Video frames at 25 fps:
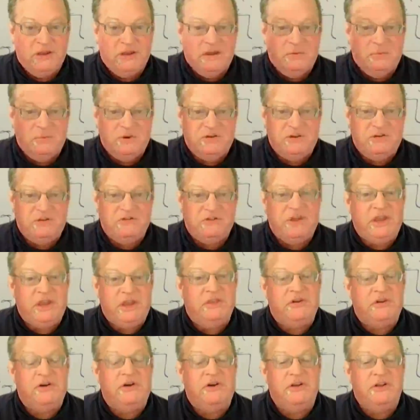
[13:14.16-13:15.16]
which is
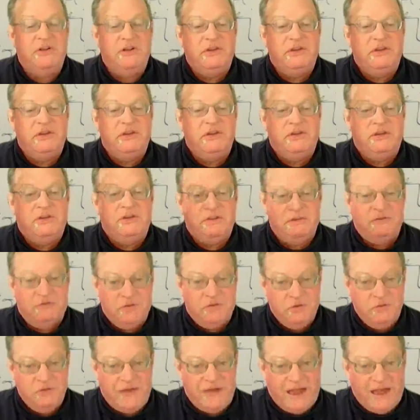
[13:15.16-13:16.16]
either the
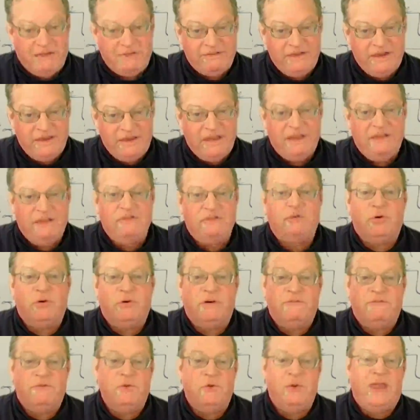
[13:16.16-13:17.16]
flu vaccines or in
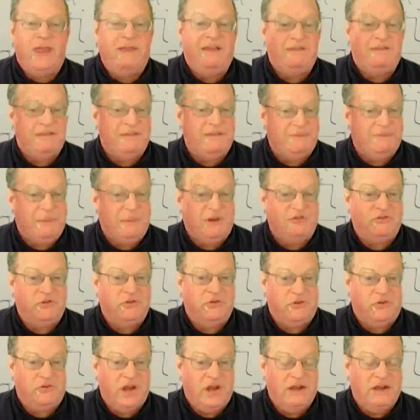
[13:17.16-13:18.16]
a few cases, special
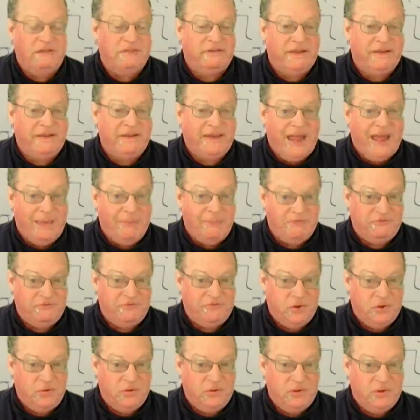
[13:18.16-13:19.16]
drugs like
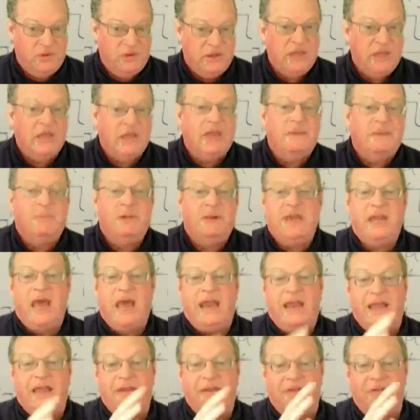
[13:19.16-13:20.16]
Tamiflu. But you got
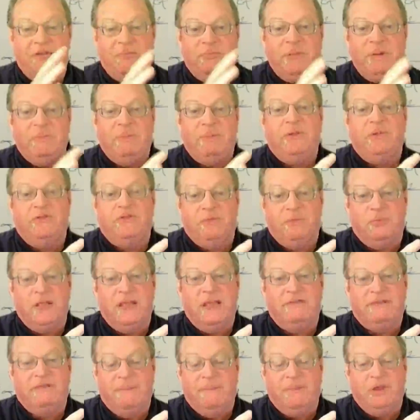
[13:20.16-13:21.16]
to convince people it's
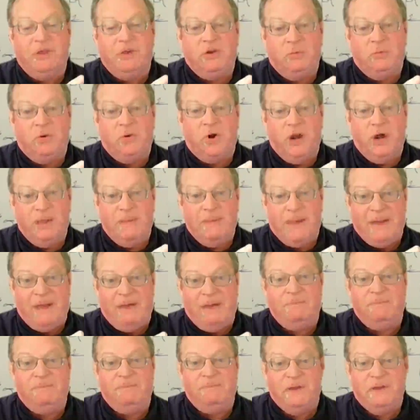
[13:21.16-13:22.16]
really something to worry about.
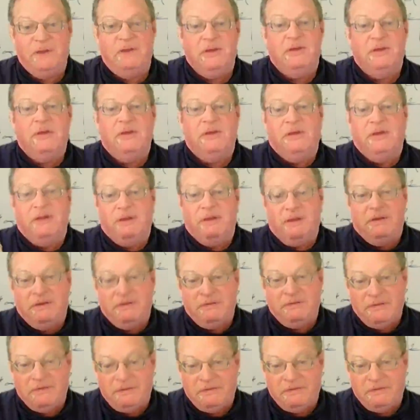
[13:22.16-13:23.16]

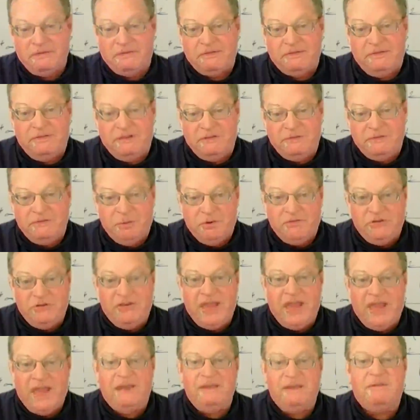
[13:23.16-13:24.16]

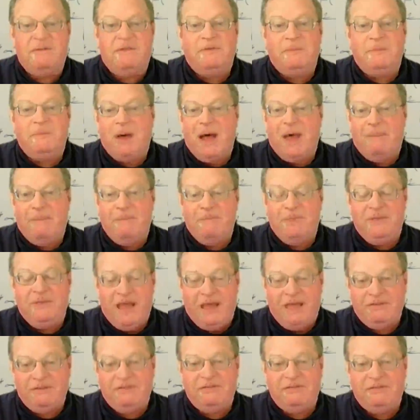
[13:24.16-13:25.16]
6% of pop
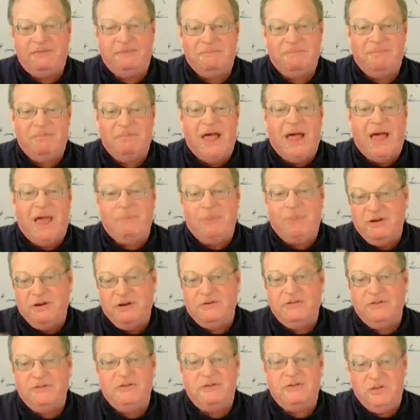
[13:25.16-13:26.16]
deaths, a lot
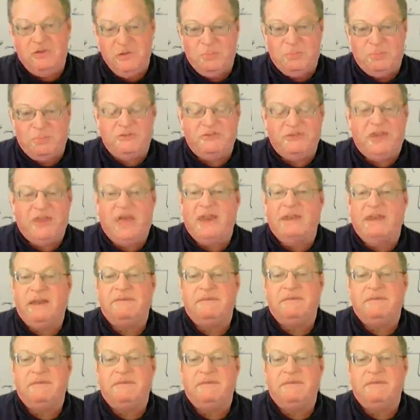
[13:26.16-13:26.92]
bigger than 2%.